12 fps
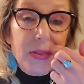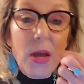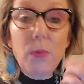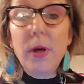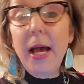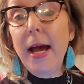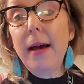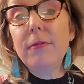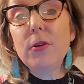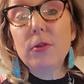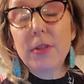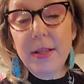They will
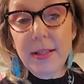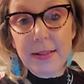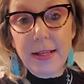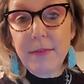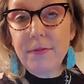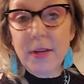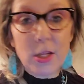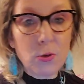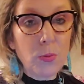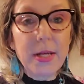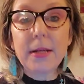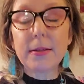have you li live
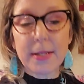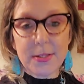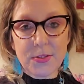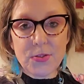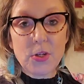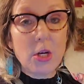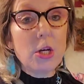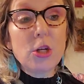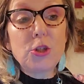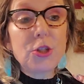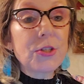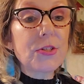in weakness.
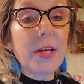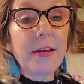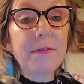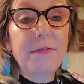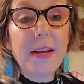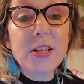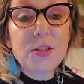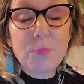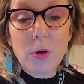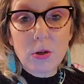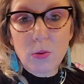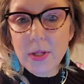Just like
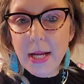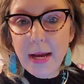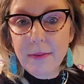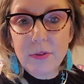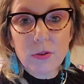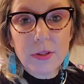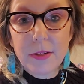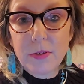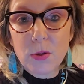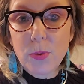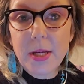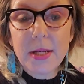Facebook would have you live
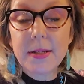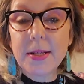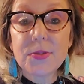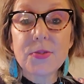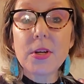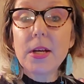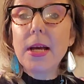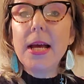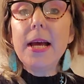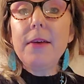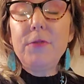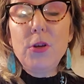in weakness.
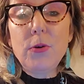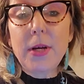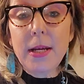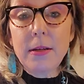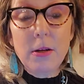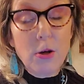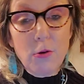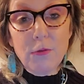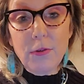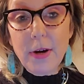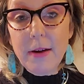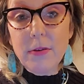If you can
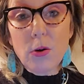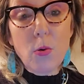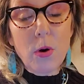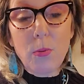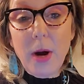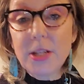forever or